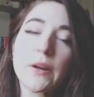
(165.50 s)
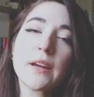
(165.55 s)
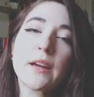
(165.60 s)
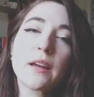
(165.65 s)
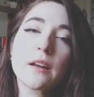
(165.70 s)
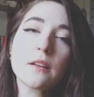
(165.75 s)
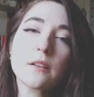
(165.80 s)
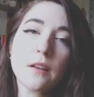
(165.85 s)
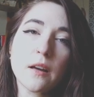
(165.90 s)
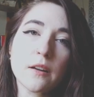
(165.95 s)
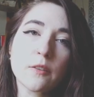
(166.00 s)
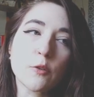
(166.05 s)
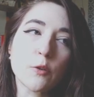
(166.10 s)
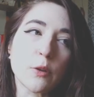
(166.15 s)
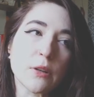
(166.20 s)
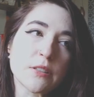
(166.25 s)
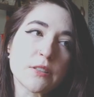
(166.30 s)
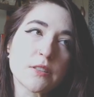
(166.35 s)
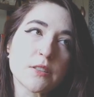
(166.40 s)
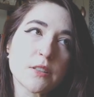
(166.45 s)
So I get a
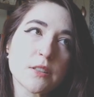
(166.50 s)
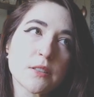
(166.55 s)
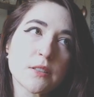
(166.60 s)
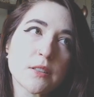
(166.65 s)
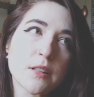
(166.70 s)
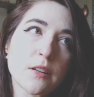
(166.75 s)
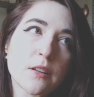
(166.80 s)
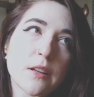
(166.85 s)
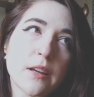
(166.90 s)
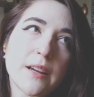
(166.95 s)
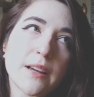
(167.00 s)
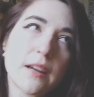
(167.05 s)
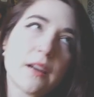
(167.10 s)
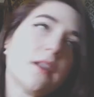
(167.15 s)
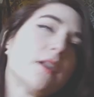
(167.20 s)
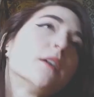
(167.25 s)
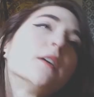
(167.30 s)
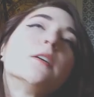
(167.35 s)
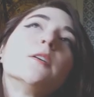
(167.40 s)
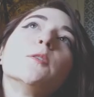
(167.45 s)
lot of questions that are
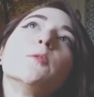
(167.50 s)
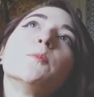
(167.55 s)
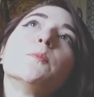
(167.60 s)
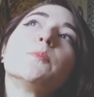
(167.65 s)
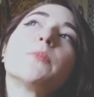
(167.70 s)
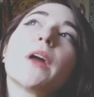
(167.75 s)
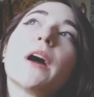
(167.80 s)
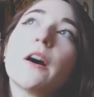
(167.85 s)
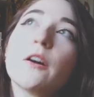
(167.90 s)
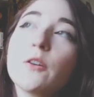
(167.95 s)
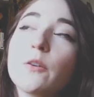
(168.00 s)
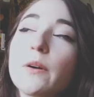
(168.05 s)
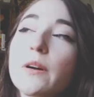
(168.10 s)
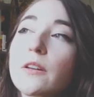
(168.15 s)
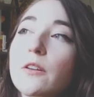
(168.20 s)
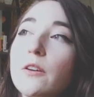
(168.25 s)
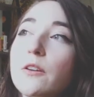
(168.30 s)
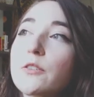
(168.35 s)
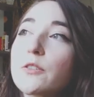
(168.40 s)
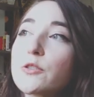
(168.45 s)
like, how
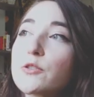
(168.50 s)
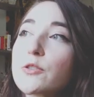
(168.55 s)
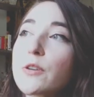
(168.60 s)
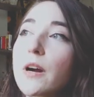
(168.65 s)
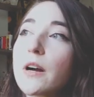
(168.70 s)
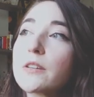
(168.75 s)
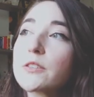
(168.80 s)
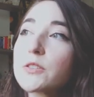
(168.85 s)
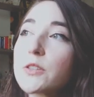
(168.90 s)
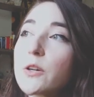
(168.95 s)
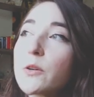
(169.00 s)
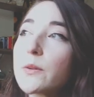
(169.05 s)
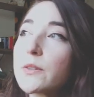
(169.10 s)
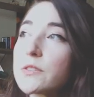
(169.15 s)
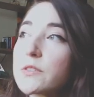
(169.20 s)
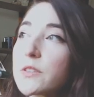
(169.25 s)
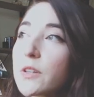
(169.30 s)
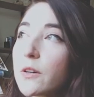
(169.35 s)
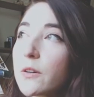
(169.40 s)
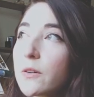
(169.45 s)
do I learn to draw
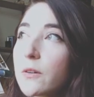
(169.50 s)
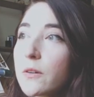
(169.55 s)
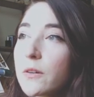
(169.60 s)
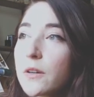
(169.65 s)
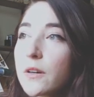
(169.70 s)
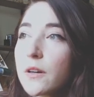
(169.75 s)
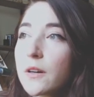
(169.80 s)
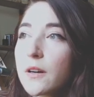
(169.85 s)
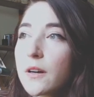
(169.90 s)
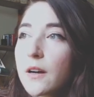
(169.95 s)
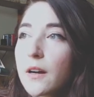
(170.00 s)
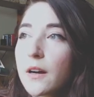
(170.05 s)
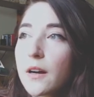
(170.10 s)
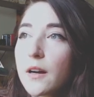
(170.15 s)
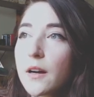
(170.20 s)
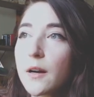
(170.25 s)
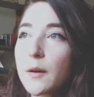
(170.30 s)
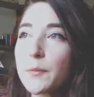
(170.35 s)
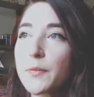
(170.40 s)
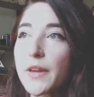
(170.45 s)
so-and-so?
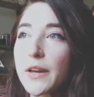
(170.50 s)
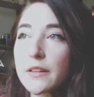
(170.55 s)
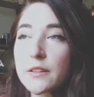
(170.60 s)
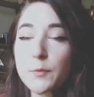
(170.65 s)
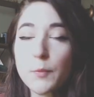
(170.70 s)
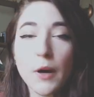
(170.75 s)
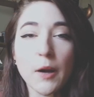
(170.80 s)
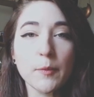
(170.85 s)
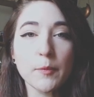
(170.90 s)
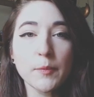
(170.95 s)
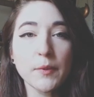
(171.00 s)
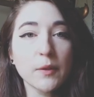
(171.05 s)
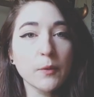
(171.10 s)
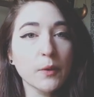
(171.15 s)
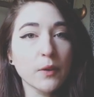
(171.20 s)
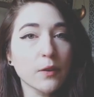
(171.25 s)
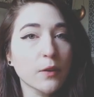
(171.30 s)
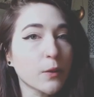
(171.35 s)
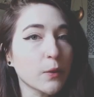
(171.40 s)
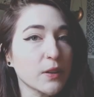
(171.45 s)
That is
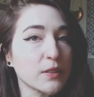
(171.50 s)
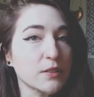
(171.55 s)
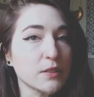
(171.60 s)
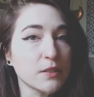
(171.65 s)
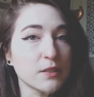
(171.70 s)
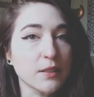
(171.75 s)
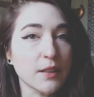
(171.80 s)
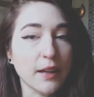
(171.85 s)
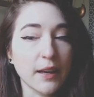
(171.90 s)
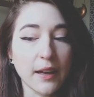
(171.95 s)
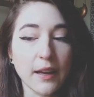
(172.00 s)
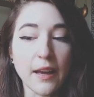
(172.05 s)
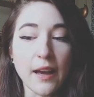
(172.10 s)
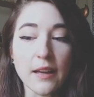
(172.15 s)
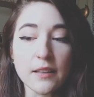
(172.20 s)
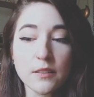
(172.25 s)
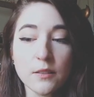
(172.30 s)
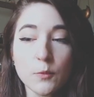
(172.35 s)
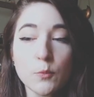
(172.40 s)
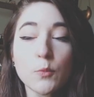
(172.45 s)
probably one of the questions that I
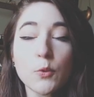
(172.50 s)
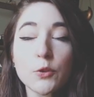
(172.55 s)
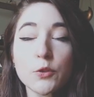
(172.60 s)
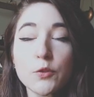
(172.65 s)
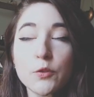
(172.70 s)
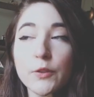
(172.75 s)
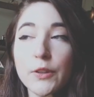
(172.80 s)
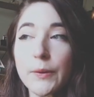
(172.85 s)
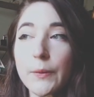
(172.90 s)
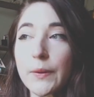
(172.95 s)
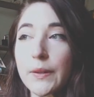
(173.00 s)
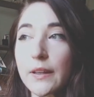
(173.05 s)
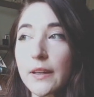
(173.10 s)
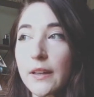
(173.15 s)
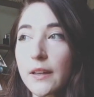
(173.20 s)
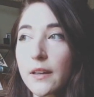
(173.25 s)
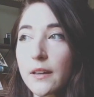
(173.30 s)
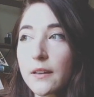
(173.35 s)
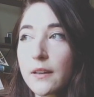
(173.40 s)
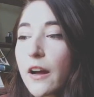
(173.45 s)
get asked most
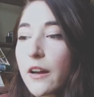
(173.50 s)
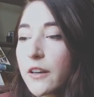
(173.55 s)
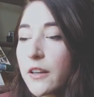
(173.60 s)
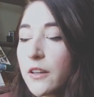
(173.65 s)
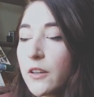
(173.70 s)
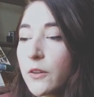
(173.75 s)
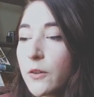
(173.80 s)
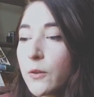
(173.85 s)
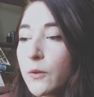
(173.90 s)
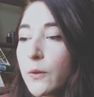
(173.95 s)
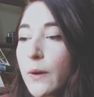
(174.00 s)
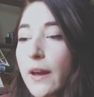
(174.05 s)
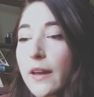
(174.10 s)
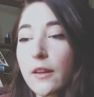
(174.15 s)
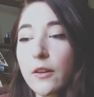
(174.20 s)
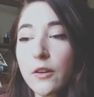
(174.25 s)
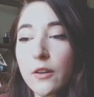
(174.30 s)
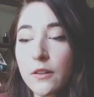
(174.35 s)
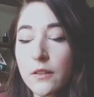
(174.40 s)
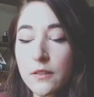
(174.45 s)
frequently. How
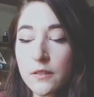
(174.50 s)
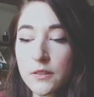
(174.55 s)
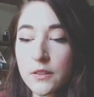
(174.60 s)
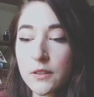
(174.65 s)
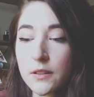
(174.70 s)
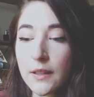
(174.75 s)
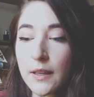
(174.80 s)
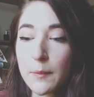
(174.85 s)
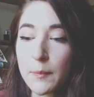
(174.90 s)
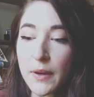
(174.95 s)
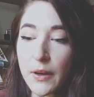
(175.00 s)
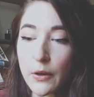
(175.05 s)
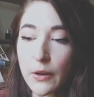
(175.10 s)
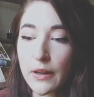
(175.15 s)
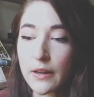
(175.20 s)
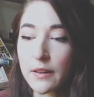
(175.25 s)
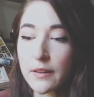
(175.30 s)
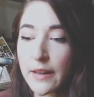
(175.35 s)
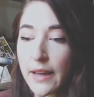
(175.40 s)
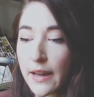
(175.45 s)
do I learn to get
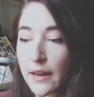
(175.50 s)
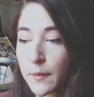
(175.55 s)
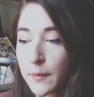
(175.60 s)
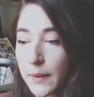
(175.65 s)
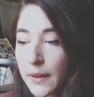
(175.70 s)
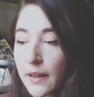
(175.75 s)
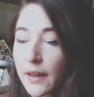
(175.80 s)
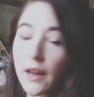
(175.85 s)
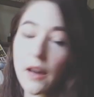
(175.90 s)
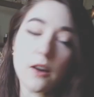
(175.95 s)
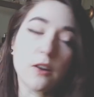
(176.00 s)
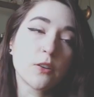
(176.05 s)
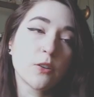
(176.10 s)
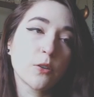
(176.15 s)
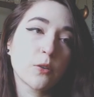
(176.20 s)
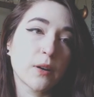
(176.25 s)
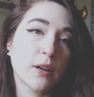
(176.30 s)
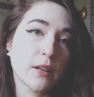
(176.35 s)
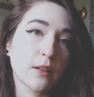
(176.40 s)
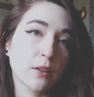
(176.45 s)
better at anatomy?
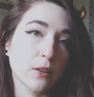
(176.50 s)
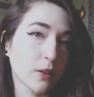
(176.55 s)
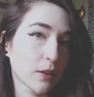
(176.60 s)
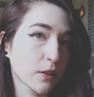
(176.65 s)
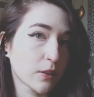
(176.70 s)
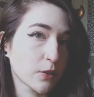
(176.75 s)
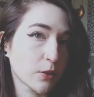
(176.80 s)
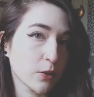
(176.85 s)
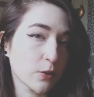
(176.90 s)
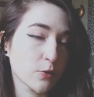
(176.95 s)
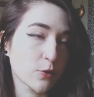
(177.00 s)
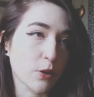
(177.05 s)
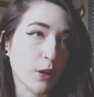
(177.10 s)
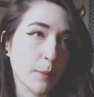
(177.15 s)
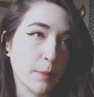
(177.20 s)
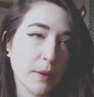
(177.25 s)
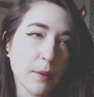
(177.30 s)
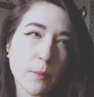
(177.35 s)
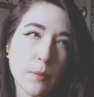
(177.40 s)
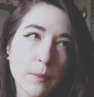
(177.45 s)
How do I learn
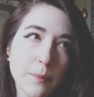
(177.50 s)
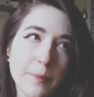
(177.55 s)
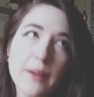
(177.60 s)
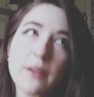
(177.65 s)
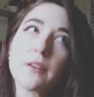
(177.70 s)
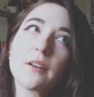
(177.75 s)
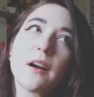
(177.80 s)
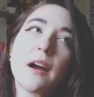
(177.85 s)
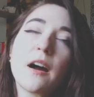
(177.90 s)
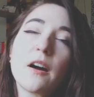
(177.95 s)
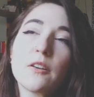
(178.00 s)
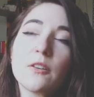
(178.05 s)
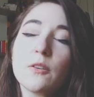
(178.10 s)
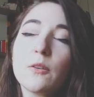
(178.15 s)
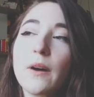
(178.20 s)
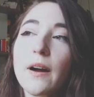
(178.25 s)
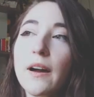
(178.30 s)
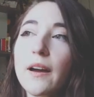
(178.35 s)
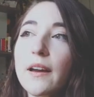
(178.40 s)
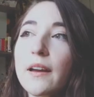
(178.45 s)
to draw people better?
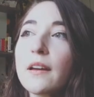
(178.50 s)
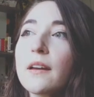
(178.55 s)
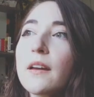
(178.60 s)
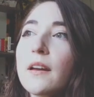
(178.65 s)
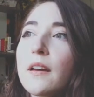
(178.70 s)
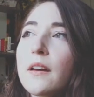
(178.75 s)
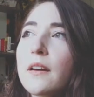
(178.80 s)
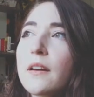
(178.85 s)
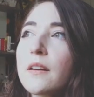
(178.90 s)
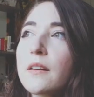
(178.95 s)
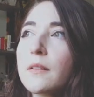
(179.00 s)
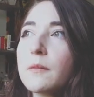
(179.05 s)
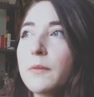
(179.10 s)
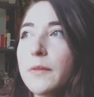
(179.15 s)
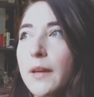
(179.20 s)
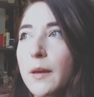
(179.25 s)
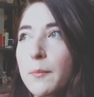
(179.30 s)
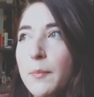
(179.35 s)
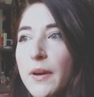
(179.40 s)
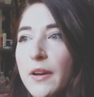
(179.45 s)
How do I
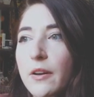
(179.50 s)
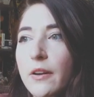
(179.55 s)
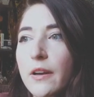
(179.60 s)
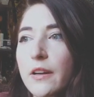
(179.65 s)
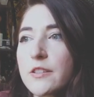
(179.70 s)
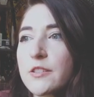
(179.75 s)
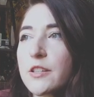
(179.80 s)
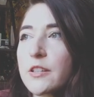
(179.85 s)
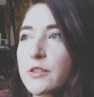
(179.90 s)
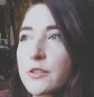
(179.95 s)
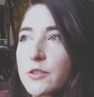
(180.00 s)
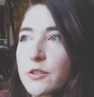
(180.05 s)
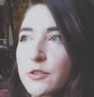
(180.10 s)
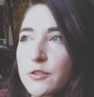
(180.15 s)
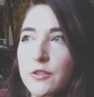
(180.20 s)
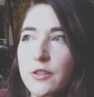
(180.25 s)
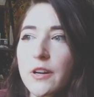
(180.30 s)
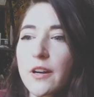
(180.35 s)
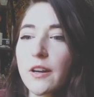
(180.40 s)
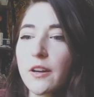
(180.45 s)
get better at
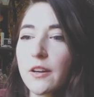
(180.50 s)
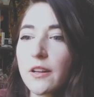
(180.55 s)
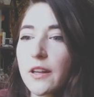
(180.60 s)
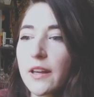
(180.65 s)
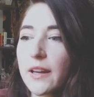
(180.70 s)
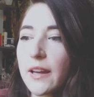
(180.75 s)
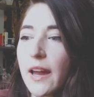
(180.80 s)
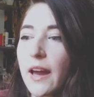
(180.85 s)
gesture drawing?